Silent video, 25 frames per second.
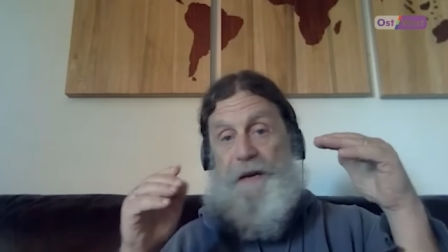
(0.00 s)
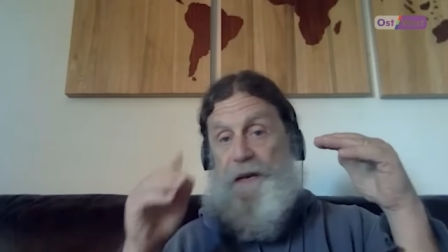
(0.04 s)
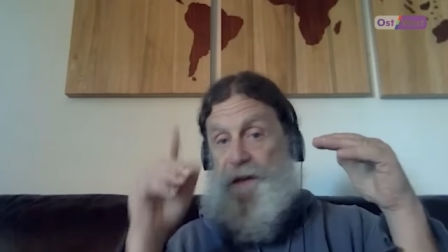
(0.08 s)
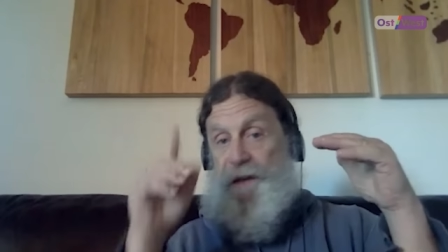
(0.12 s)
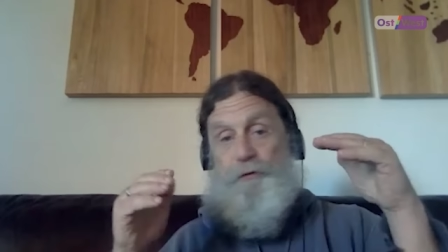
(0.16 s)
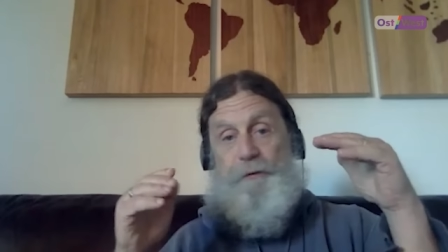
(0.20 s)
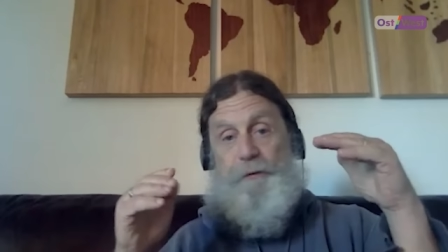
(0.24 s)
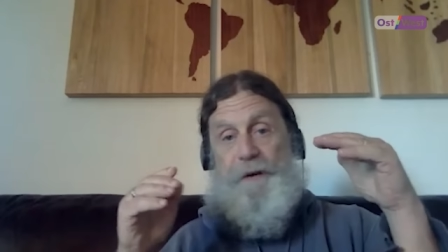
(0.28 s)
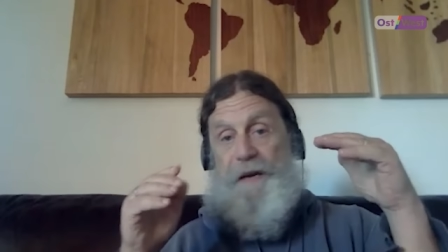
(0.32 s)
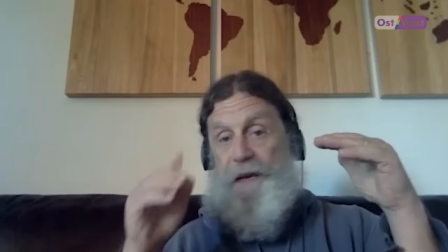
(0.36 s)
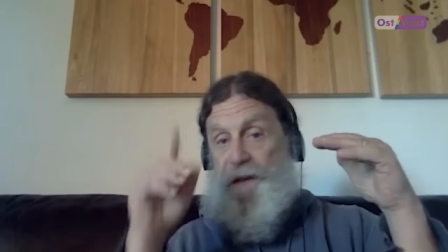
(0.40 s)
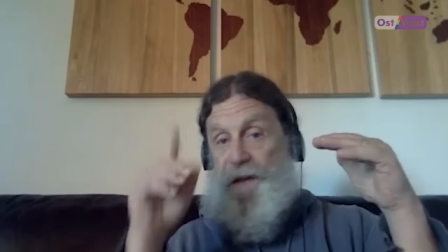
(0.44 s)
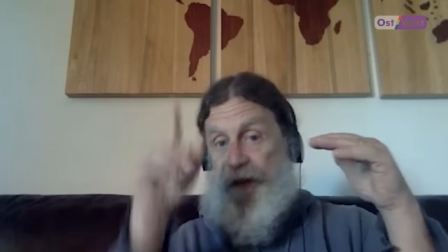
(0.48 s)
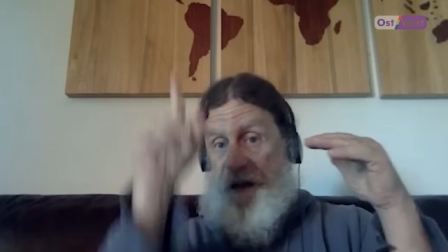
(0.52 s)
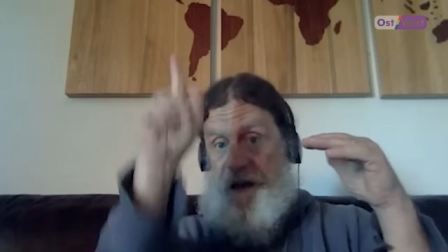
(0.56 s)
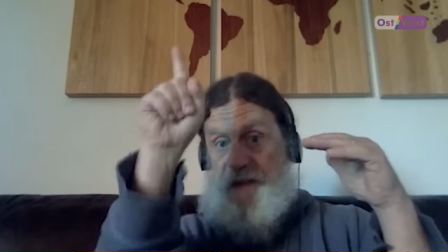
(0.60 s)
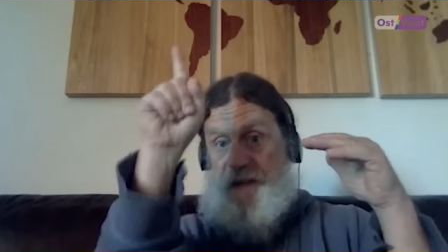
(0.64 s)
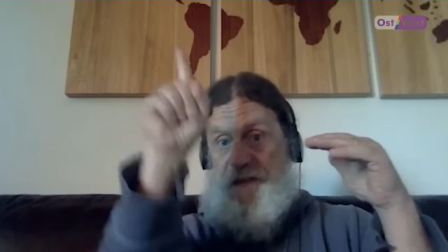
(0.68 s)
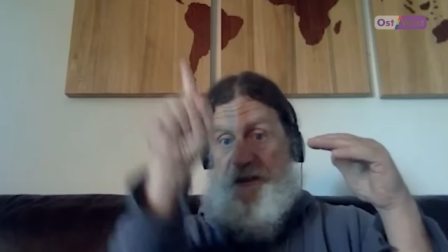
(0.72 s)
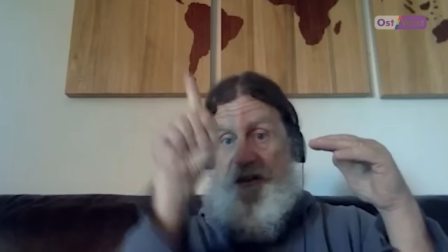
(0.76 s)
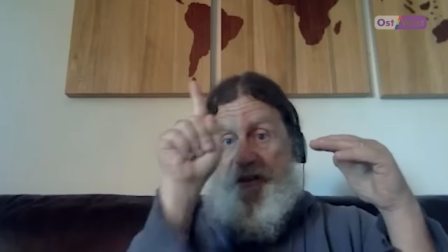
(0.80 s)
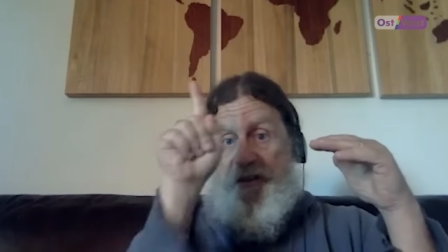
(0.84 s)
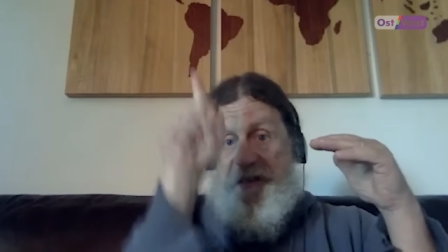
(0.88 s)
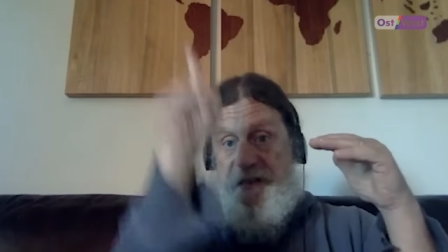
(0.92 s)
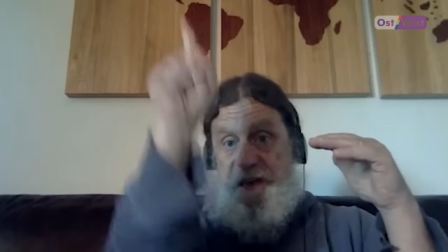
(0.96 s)
been trained not
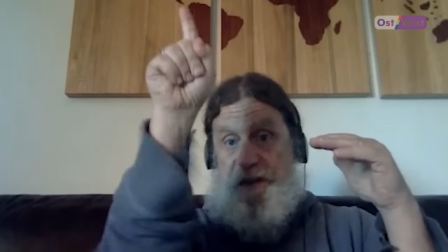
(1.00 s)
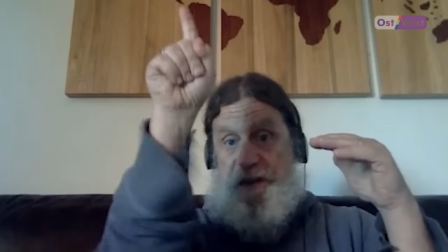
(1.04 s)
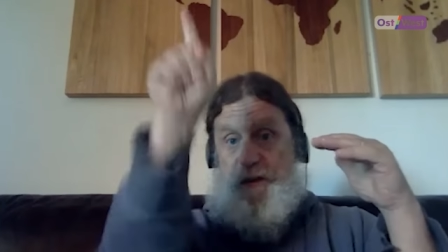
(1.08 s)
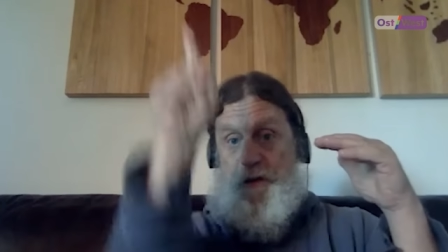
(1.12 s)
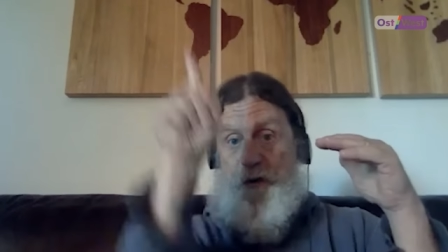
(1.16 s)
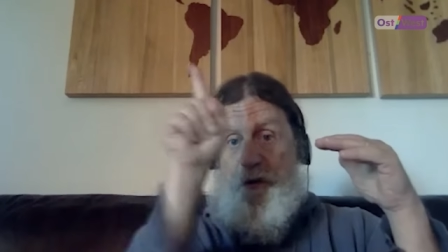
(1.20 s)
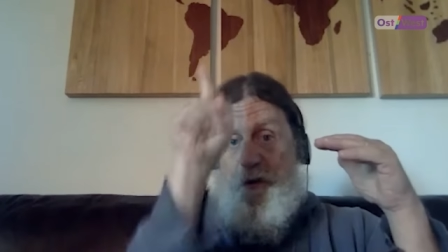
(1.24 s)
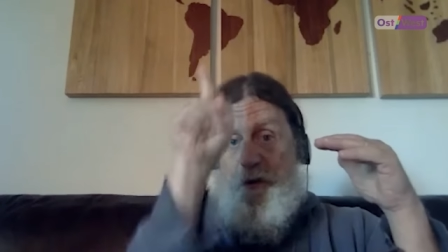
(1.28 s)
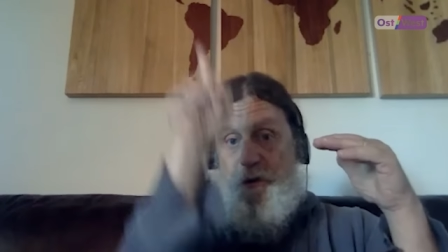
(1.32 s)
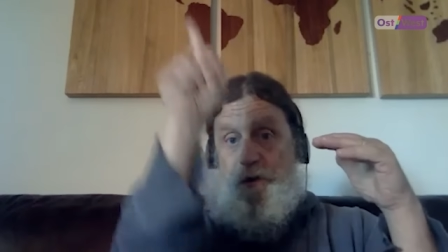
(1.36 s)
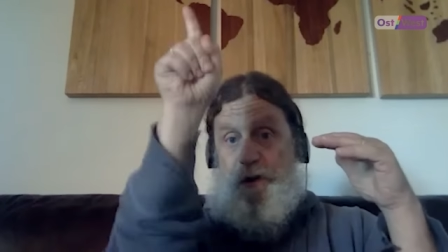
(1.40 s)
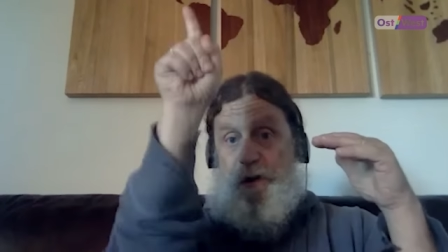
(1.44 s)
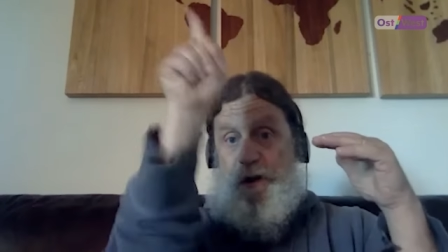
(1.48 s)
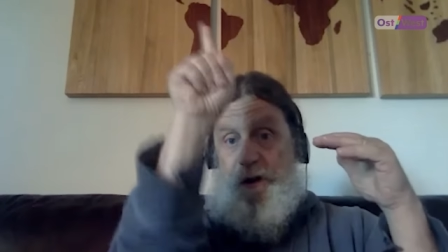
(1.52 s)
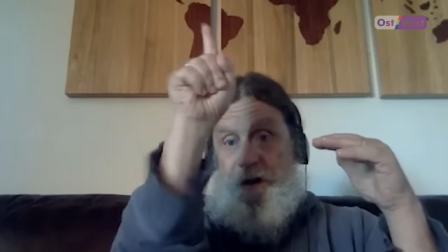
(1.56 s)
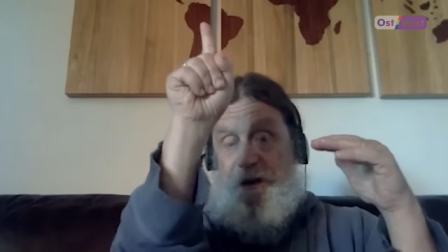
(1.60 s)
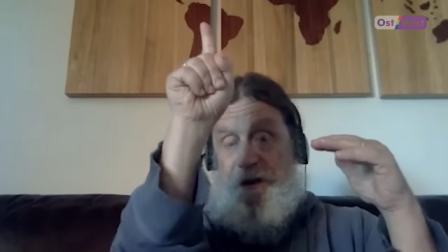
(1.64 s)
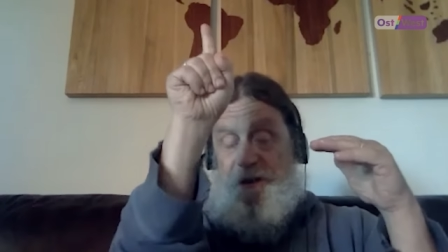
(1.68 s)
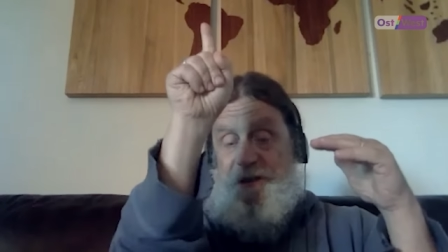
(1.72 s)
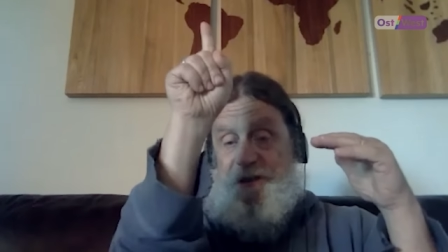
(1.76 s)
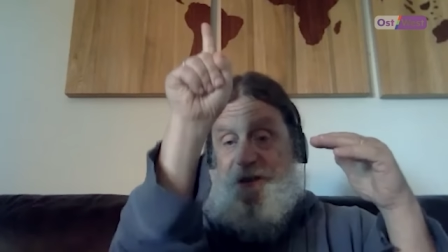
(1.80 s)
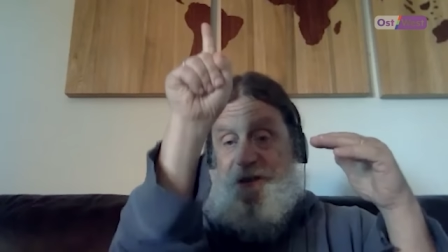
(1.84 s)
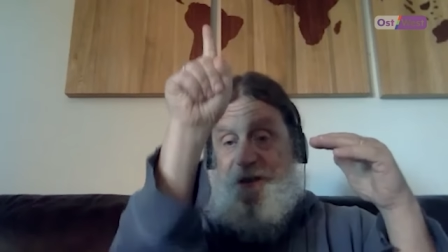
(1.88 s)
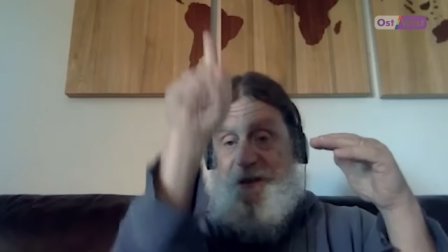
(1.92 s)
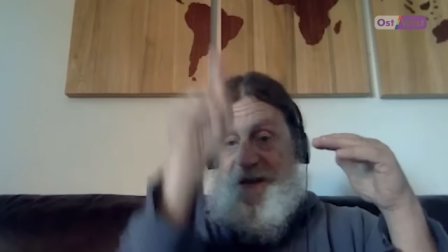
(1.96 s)
to say who
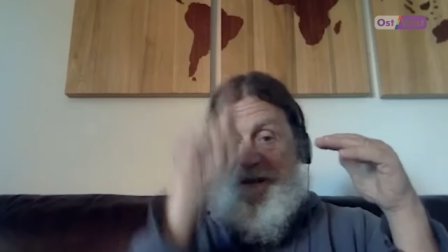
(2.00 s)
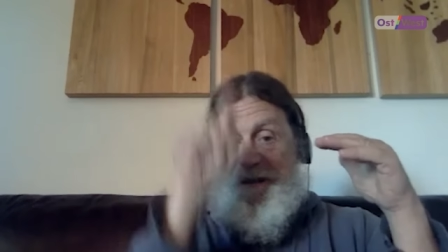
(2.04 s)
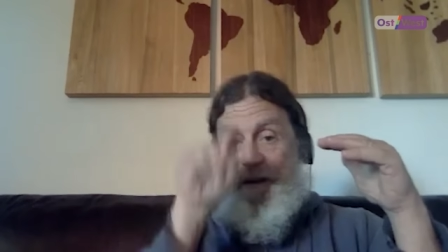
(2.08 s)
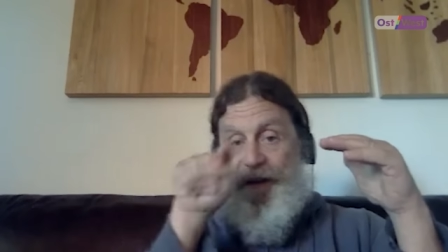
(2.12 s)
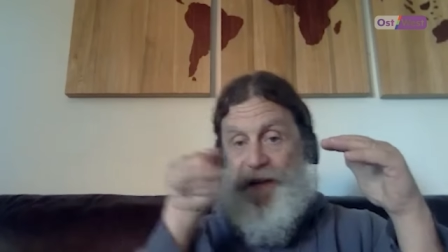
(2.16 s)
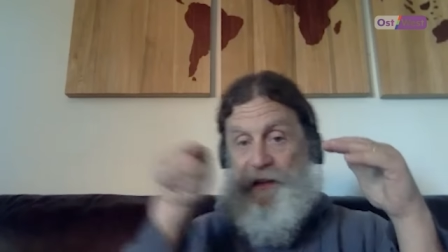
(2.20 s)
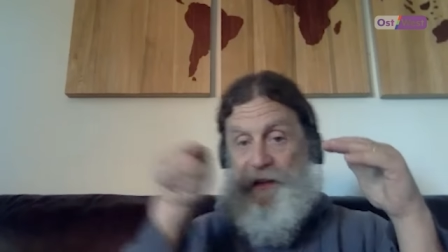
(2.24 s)
caused it;